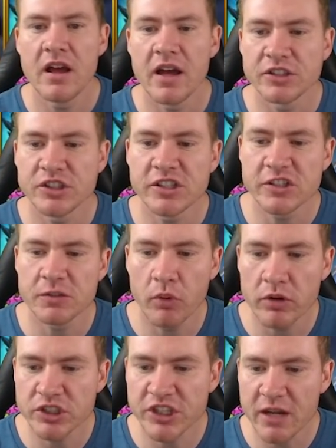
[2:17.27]
Uh, she's a
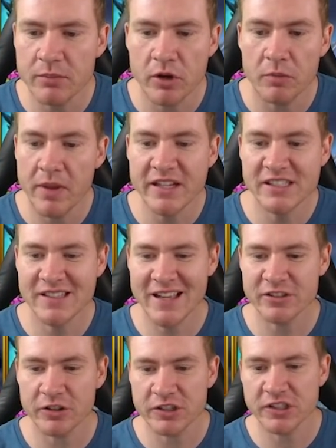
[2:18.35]
support champ. Her base stats
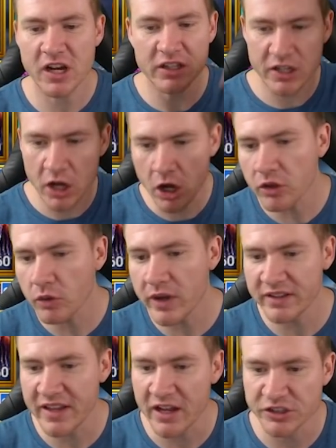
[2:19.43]
are solid all the way down.